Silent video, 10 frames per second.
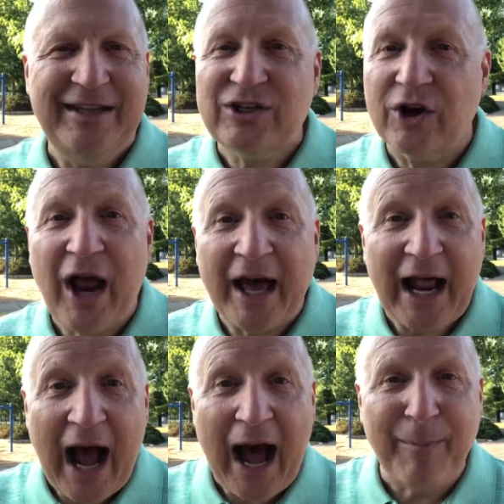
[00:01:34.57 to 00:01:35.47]
These are not
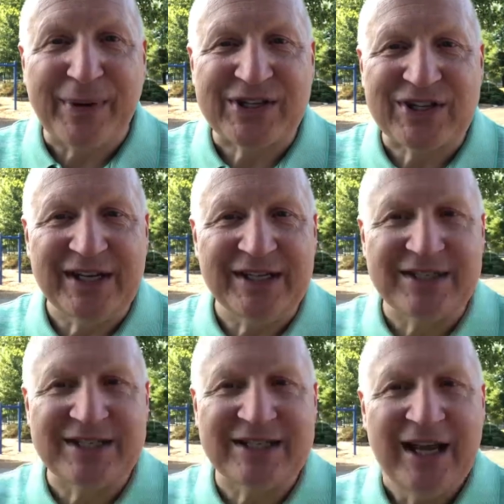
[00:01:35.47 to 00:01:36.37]

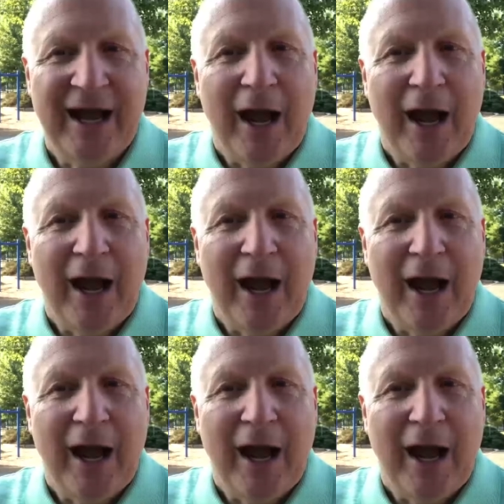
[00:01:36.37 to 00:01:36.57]
opposites.